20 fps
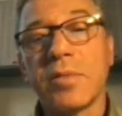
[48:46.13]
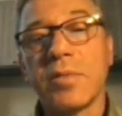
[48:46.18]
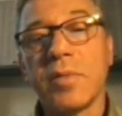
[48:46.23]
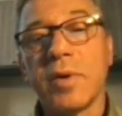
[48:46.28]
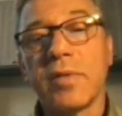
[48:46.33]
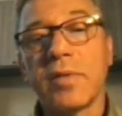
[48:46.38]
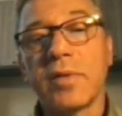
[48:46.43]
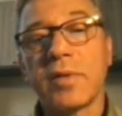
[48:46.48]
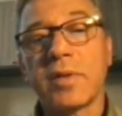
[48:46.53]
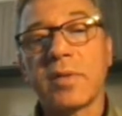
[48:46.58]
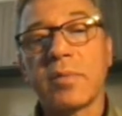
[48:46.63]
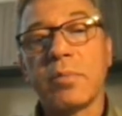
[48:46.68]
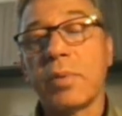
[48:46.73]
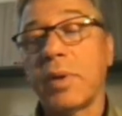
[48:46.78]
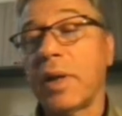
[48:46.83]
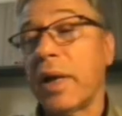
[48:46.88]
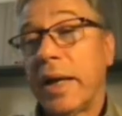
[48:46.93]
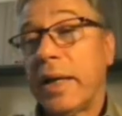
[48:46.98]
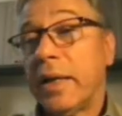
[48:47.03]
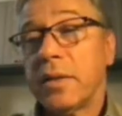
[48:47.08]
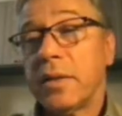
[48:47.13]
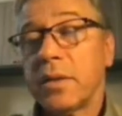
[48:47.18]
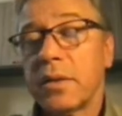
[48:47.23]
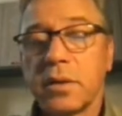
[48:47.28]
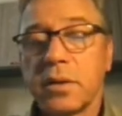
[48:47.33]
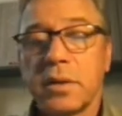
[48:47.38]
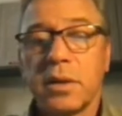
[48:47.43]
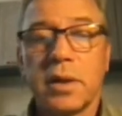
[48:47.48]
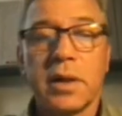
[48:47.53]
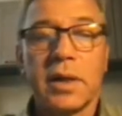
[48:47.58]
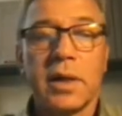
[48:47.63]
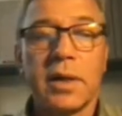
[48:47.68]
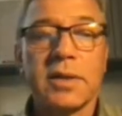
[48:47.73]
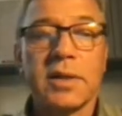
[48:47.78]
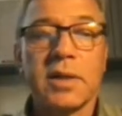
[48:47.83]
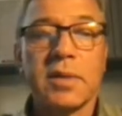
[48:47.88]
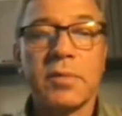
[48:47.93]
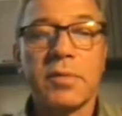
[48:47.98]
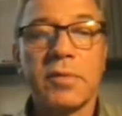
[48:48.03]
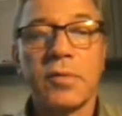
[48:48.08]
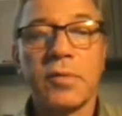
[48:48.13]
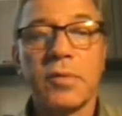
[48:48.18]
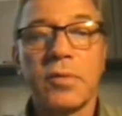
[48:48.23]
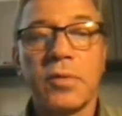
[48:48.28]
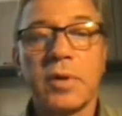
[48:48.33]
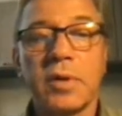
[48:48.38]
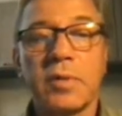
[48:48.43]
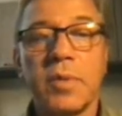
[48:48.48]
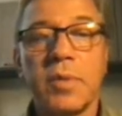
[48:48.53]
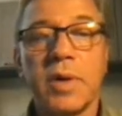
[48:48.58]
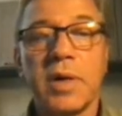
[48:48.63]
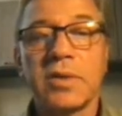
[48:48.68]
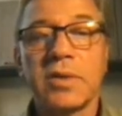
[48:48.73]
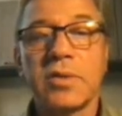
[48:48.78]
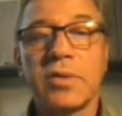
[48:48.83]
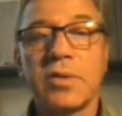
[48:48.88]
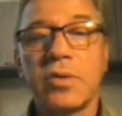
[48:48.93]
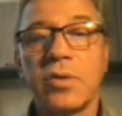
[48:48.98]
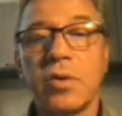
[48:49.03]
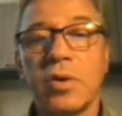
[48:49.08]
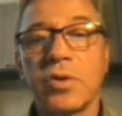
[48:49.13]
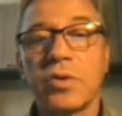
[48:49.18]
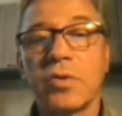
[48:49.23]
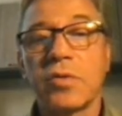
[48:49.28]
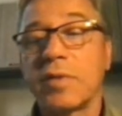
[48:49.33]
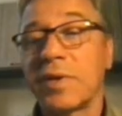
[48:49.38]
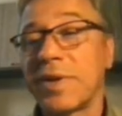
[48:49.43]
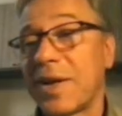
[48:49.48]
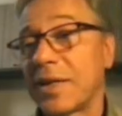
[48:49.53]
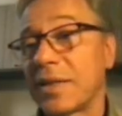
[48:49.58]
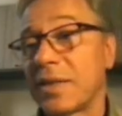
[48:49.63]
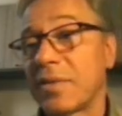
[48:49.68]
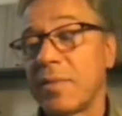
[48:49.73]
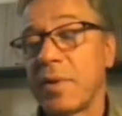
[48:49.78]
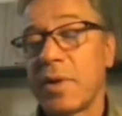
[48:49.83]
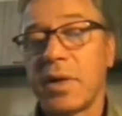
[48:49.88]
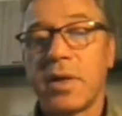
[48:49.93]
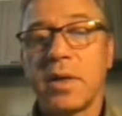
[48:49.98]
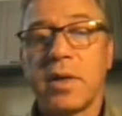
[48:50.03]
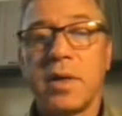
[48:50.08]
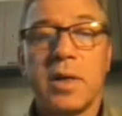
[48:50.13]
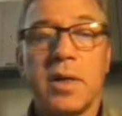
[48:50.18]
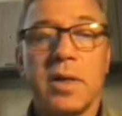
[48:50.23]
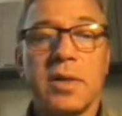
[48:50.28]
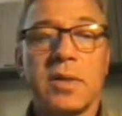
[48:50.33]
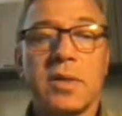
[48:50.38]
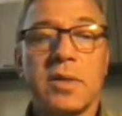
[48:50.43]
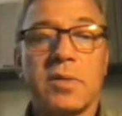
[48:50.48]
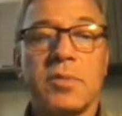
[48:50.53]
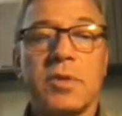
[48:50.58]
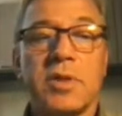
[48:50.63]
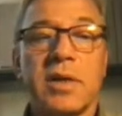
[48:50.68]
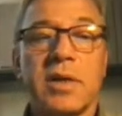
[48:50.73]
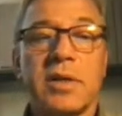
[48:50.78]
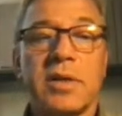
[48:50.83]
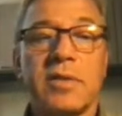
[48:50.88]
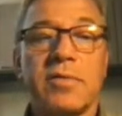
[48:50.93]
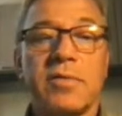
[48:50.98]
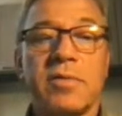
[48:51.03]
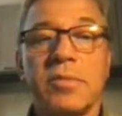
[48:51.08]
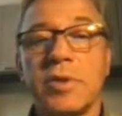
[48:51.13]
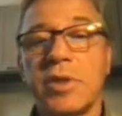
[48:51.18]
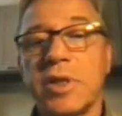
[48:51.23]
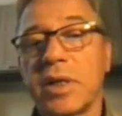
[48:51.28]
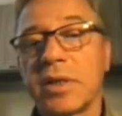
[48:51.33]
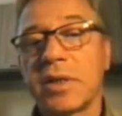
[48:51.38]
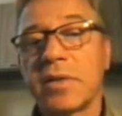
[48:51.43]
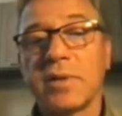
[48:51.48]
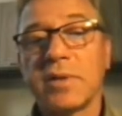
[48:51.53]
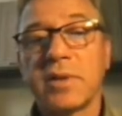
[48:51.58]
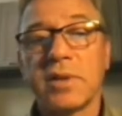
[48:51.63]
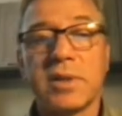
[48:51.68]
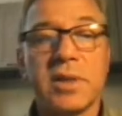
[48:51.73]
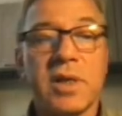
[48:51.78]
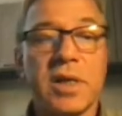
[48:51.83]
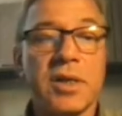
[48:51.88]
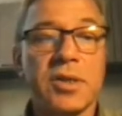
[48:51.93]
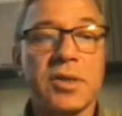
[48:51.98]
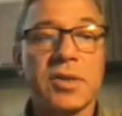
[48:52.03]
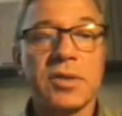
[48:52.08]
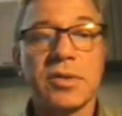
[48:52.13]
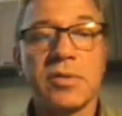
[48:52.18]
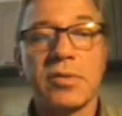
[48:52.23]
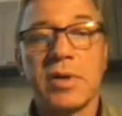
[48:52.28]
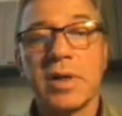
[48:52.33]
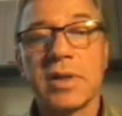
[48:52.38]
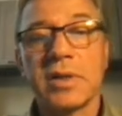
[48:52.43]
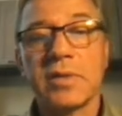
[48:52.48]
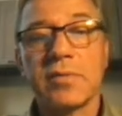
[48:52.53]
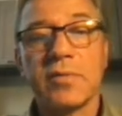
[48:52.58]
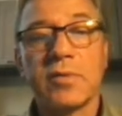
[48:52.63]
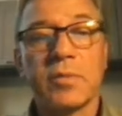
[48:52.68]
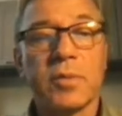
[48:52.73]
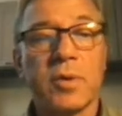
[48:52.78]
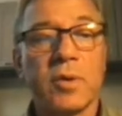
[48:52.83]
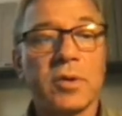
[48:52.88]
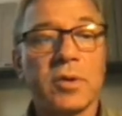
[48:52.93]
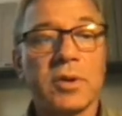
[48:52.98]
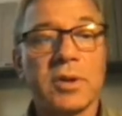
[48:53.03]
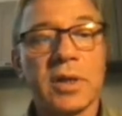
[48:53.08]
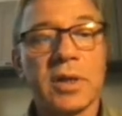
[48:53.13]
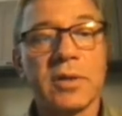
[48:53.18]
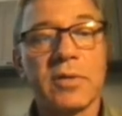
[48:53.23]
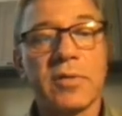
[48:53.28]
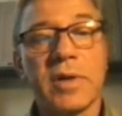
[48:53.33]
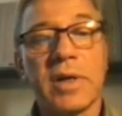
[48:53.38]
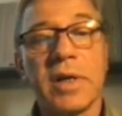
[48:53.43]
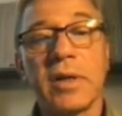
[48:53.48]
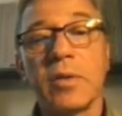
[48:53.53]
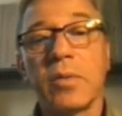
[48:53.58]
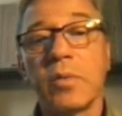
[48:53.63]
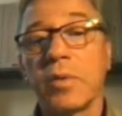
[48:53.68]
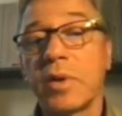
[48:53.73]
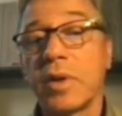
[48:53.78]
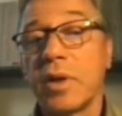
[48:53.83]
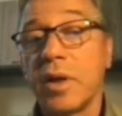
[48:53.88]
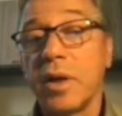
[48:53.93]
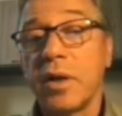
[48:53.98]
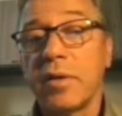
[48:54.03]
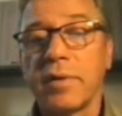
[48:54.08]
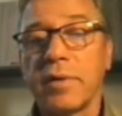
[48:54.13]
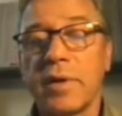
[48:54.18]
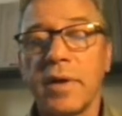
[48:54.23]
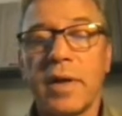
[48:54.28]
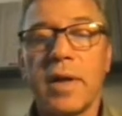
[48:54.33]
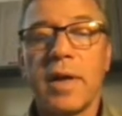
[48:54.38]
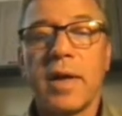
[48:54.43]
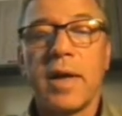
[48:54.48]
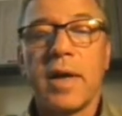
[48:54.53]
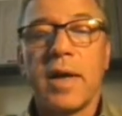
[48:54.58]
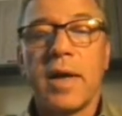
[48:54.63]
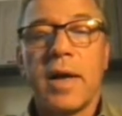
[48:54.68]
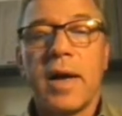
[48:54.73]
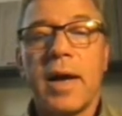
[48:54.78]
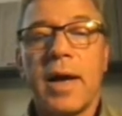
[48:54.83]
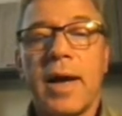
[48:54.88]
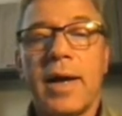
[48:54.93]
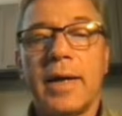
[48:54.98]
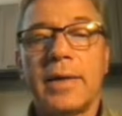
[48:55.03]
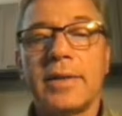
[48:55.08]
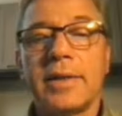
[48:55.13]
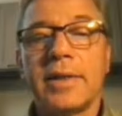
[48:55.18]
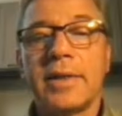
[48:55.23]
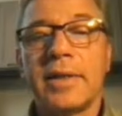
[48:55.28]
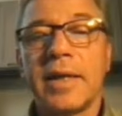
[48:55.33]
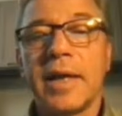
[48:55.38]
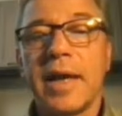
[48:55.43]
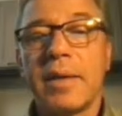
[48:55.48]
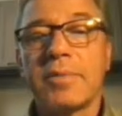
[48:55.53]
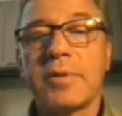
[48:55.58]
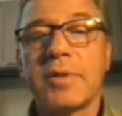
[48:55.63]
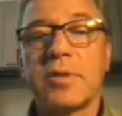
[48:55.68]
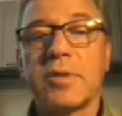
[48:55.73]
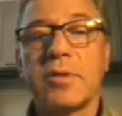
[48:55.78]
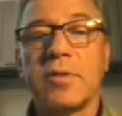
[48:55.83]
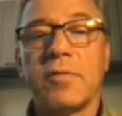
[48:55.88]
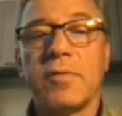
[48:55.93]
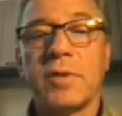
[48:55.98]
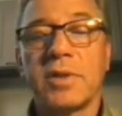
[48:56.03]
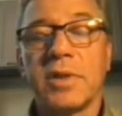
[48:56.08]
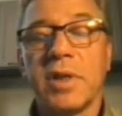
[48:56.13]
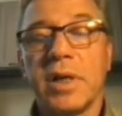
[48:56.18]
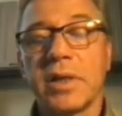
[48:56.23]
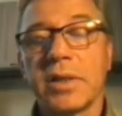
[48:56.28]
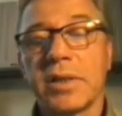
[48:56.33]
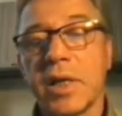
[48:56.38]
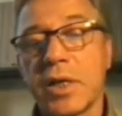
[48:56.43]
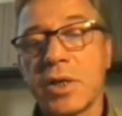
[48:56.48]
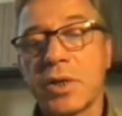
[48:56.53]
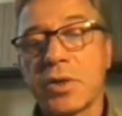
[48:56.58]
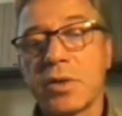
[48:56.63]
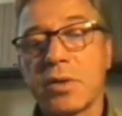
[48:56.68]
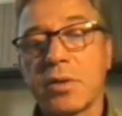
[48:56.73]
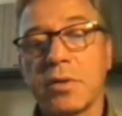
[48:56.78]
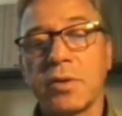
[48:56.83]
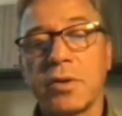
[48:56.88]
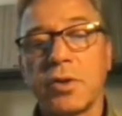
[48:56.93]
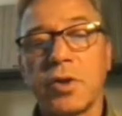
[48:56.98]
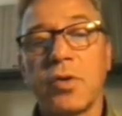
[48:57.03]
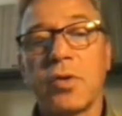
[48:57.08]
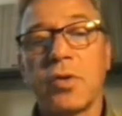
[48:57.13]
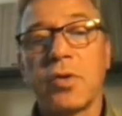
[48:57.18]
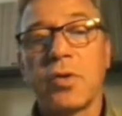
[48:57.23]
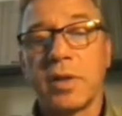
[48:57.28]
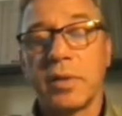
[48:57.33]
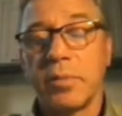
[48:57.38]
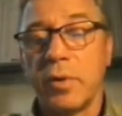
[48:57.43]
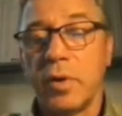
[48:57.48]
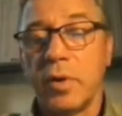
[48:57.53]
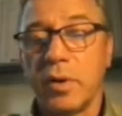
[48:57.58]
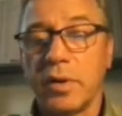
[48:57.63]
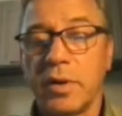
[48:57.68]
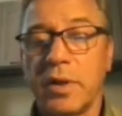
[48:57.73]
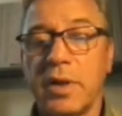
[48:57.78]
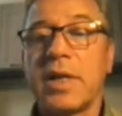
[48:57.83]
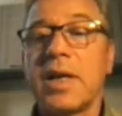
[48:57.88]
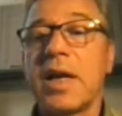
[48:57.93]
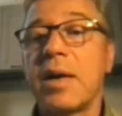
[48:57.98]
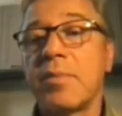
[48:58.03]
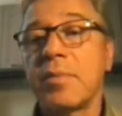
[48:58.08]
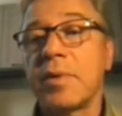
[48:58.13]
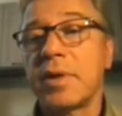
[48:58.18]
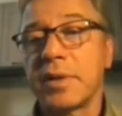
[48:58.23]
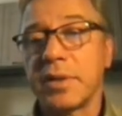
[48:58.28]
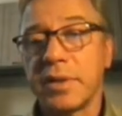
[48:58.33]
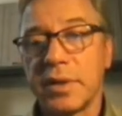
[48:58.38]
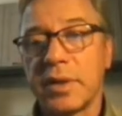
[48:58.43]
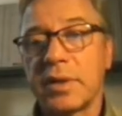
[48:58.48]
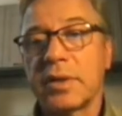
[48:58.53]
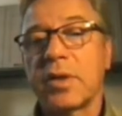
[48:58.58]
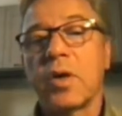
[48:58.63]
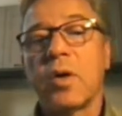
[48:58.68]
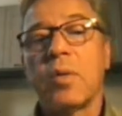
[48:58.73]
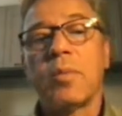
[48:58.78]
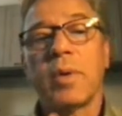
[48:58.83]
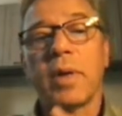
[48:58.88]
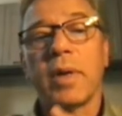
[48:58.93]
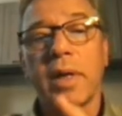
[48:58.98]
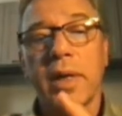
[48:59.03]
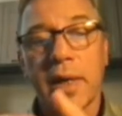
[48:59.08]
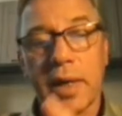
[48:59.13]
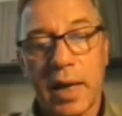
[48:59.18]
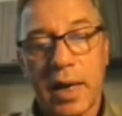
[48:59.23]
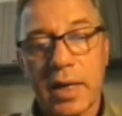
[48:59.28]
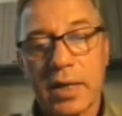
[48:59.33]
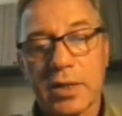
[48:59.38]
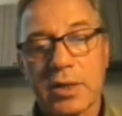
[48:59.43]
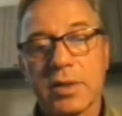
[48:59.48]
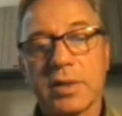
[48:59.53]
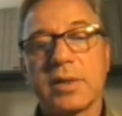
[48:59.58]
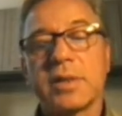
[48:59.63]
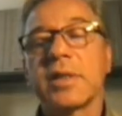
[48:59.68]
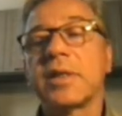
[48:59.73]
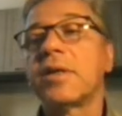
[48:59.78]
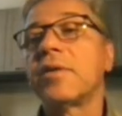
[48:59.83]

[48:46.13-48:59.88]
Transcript: methods are blind, like I said before, and based on knowledge of anatomy, subjective, objective sensations arising from contact the needle with the nerve. And in the absence of visualization during the block, the numbness and complications